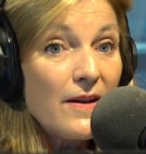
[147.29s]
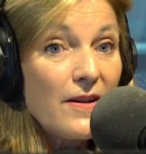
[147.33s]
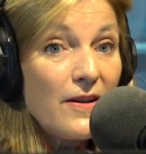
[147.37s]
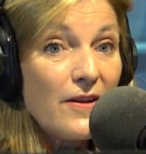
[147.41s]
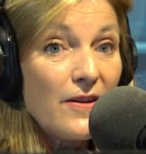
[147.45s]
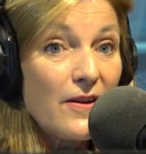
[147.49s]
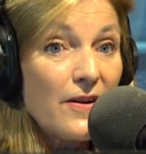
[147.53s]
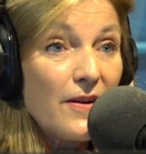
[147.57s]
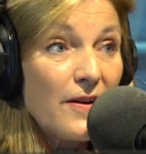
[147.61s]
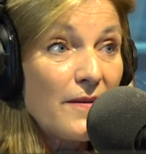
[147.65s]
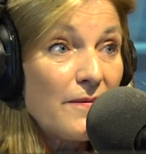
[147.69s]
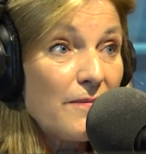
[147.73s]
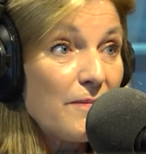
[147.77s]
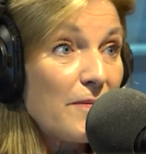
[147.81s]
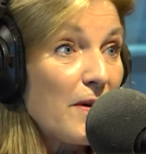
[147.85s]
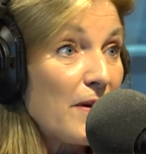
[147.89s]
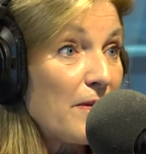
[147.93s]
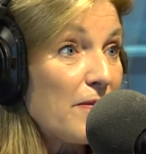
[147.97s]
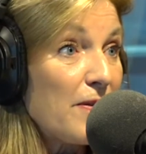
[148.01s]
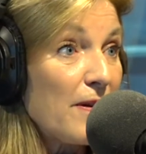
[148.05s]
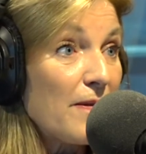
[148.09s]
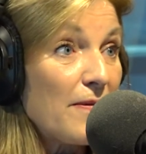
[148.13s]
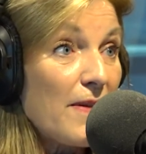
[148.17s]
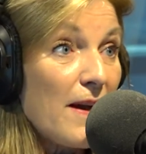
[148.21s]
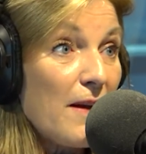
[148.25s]
You know, I, I
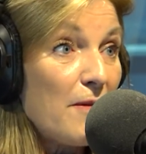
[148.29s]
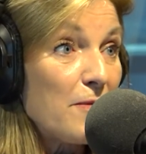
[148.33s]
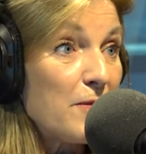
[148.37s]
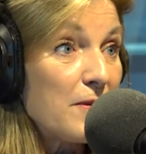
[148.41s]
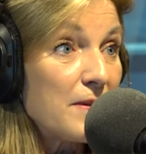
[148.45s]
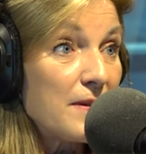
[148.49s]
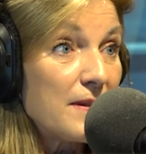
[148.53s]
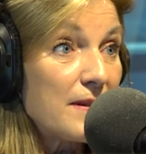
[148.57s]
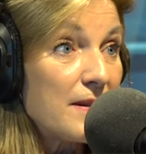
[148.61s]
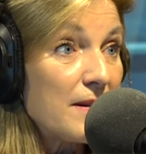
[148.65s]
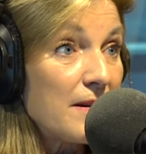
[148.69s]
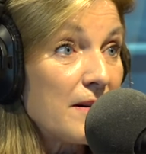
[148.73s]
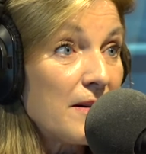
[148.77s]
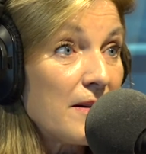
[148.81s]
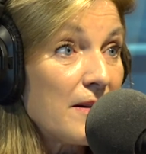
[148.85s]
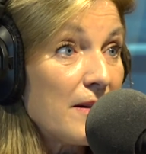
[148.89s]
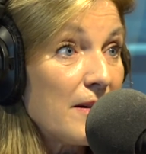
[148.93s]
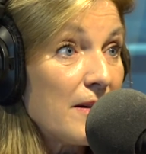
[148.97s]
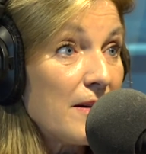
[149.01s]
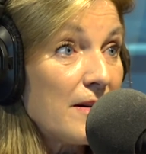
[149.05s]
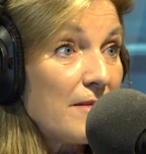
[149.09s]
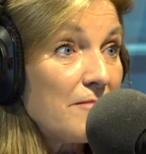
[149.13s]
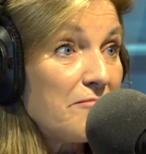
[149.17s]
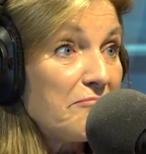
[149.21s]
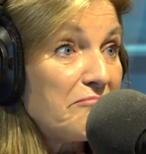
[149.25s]
think that was
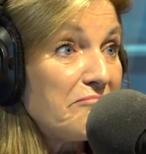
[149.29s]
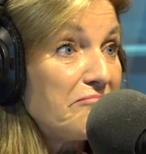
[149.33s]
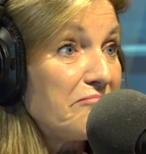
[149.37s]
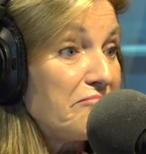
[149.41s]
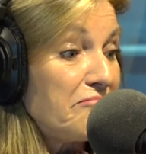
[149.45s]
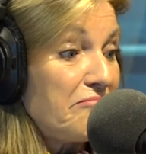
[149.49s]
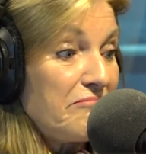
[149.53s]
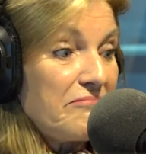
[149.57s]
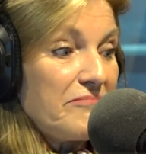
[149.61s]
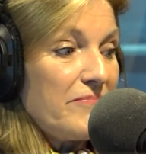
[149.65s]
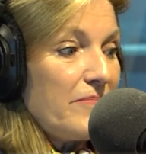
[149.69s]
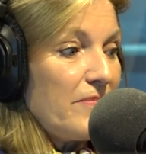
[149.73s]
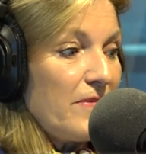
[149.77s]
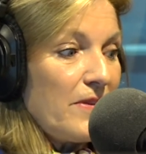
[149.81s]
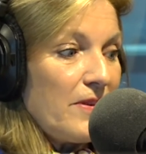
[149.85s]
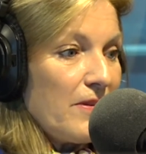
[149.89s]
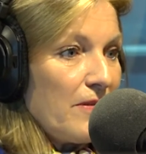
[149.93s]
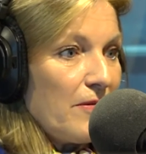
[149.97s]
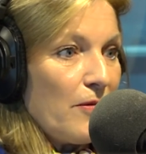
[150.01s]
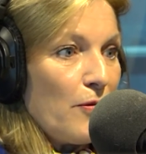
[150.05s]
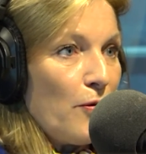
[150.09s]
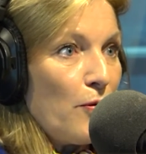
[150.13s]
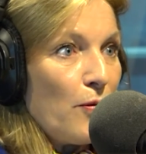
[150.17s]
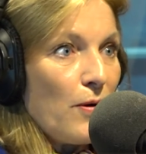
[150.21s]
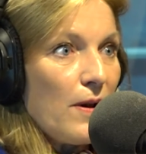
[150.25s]

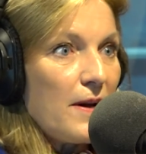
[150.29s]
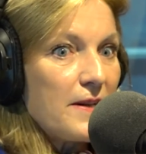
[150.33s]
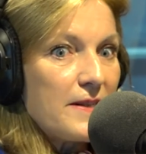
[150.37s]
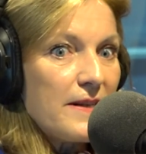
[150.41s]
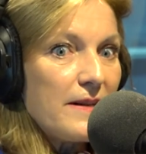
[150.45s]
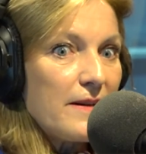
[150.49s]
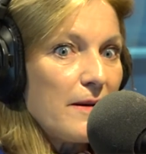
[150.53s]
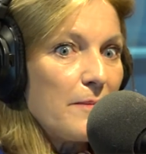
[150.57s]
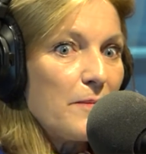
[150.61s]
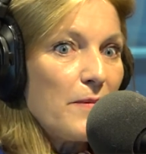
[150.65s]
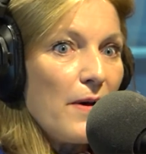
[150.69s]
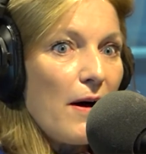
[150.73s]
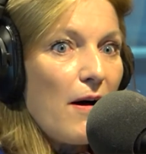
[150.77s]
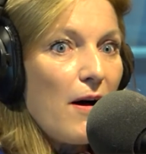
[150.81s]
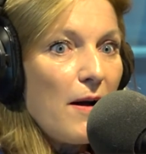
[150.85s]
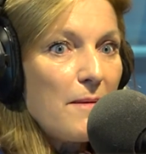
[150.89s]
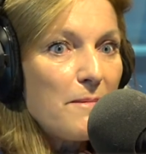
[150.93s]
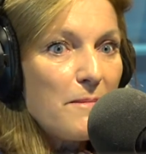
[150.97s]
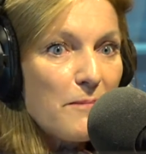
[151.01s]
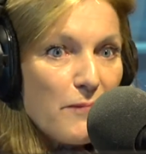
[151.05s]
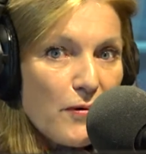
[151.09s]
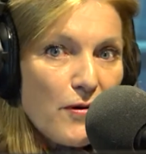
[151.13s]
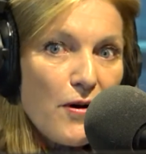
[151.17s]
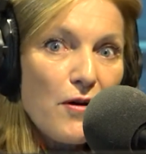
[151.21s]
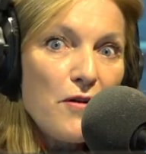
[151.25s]
all I did. I'm.
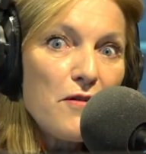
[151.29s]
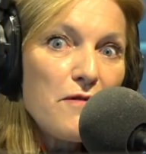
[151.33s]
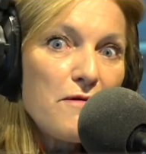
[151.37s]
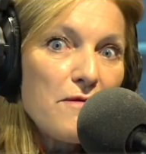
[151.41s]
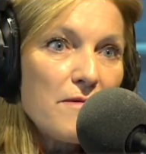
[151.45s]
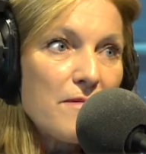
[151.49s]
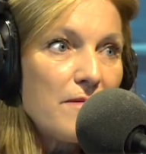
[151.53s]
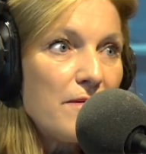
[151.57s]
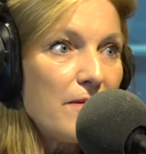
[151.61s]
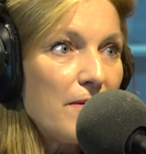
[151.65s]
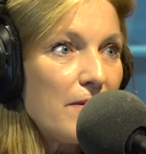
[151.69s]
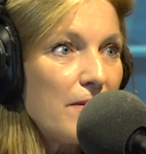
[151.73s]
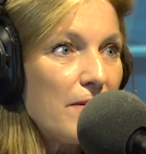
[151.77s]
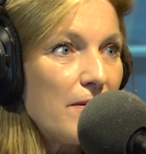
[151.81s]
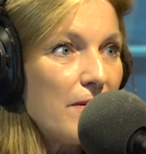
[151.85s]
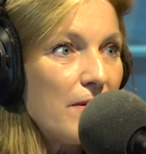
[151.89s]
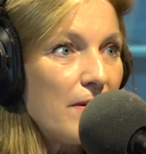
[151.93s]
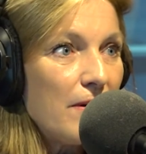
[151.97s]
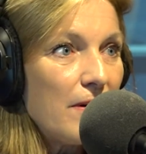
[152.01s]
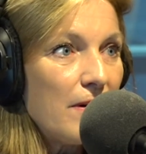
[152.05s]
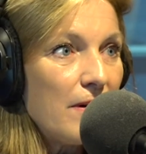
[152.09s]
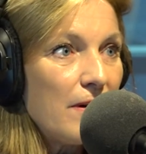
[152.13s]
I'm what pro- was the interview for?